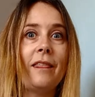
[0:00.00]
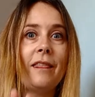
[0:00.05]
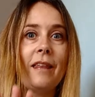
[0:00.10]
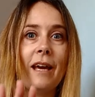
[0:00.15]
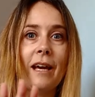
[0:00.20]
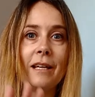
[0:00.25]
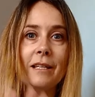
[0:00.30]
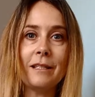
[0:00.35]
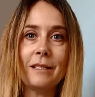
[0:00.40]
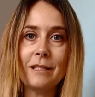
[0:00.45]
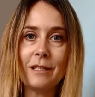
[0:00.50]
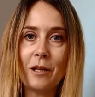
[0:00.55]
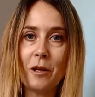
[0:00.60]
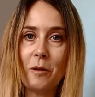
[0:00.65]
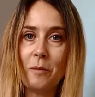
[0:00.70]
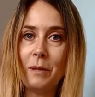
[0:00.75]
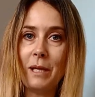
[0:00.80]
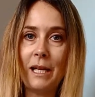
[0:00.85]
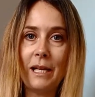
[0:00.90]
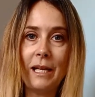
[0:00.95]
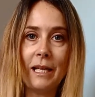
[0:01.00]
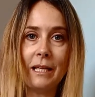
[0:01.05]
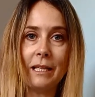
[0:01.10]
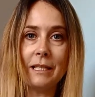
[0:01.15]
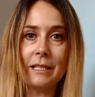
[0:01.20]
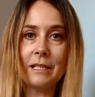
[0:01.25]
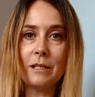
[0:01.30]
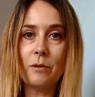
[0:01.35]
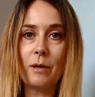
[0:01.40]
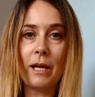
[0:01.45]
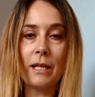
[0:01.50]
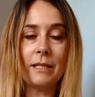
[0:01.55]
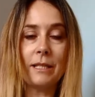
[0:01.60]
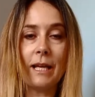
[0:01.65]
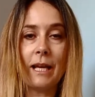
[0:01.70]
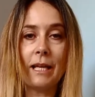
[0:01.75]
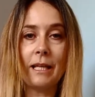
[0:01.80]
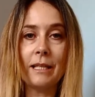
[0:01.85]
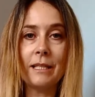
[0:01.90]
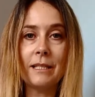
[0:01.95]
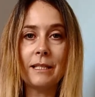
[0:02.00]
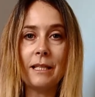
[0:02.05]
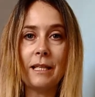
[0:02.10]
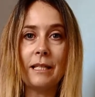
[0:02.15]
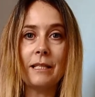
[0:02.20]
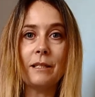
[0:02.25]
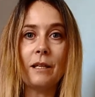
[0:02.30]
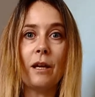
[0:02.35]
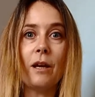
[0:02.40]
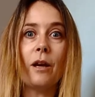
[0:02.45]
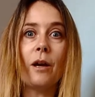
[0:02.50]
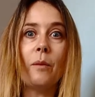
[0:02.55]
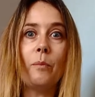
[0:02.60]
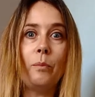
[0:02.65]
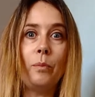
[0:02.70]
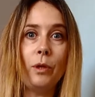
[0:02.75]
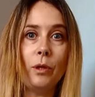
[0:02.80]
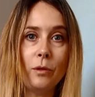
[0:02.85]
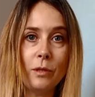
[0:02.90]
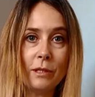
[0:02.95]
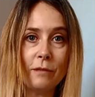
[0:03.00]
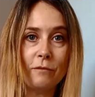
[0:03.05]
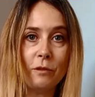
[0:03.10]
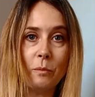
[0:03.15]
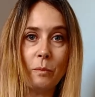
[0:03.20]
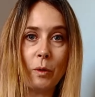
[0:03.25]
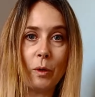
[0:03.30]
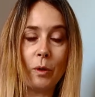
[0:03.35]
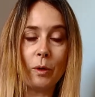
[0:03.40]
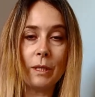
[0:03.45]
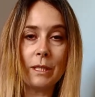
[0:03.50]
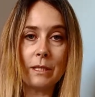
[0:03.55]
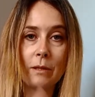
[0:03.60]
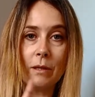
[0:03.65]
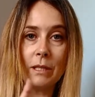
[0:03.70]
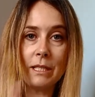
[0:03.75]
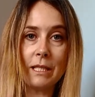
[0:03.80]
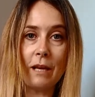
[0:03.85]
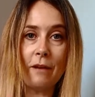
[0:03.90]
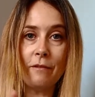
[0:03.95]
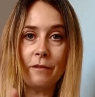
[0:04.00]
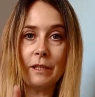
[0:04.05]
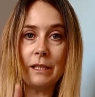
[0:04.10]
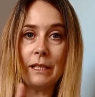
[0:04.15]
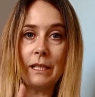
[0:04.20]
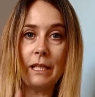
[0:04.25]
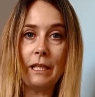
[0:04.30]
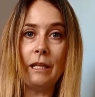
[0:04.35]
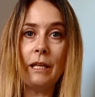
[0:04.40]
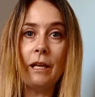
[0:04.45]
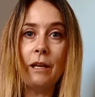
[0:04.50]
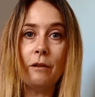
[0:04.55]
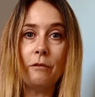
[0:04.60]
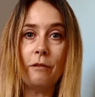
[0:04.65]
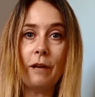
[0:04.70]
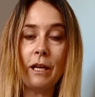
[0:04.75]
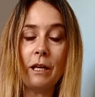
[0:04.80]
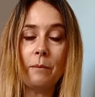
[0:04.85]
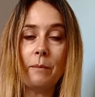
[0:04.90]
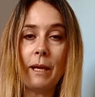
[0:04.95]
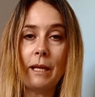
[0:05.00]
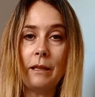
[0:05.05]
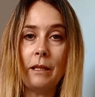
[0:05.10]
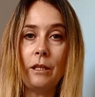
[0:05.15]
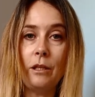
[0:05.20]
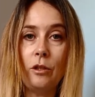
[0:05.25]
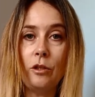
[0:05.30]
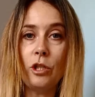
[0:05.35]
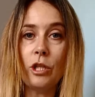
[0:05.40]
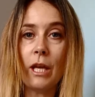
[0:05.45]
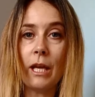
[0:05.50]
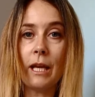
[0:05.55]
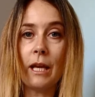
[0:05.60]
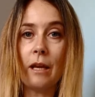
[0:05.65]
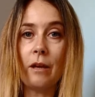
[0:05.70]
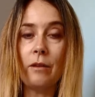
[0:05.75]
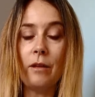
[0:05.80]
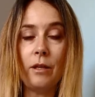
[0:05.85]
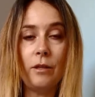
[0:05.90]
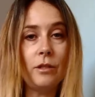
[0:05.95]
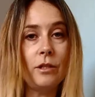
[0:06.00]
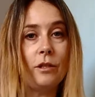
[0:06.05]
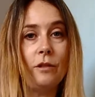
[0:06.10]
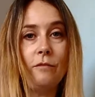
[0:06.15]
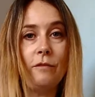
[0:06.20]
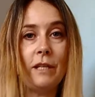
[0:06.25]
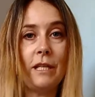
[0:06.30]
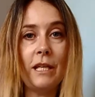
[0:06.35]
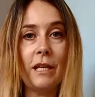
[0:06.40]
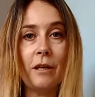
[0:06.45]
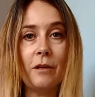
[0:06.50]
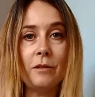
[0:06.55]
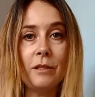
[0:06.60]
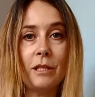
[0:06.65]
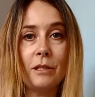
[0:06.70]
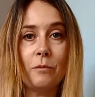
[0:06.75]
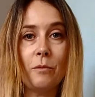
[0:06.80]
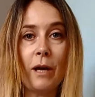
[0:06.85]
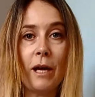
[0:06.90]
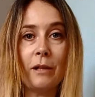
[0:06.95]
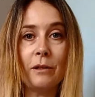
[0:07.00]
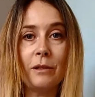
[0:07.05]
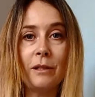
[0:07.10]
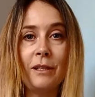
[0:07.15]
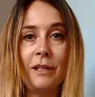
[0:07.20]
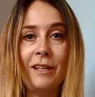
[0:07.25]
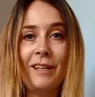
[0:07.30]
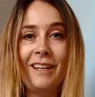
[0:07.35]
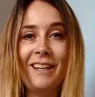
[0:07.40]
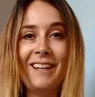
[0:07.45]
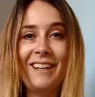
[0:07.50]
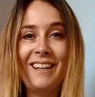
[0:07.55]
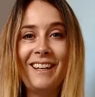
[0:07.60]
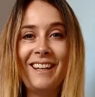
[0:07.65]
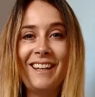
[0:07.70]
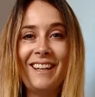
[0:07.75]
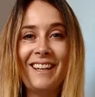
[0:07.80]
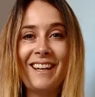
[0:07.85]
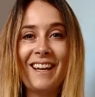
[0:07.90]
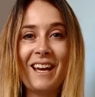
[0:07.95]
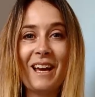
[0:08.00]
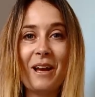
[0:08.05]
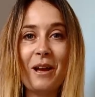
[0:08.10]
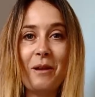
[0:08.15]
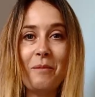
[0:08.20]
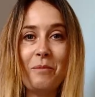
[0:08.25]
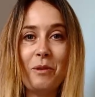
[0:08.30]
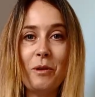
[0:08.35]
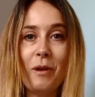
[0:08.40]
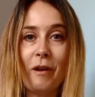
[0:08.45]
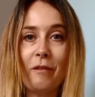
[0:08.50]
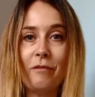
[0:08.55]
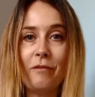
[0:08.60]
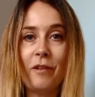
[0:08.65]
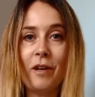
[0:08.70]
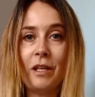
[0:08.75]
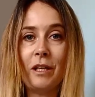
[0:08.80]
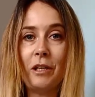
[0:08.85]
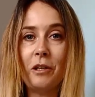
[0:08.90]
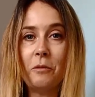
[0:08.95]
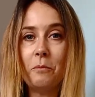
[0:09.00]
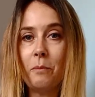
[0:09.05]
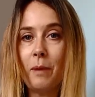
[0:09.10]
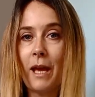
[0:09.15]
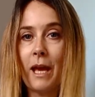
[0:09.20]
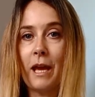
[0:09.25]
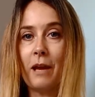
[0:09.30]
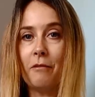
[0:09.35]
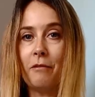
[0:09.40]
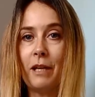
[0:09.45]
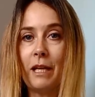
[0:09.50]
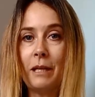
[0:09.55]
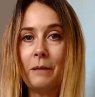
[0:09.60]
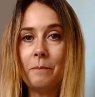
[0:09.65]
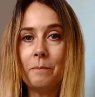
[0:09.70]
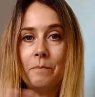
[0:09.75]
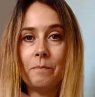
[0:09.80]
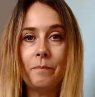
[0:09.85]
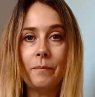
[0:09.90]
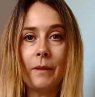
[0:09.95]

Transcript: And that has so many links to our text. It's a beautiful book, so I definitely recommend that you check out those 2 videos as well. I hope you have fun comparing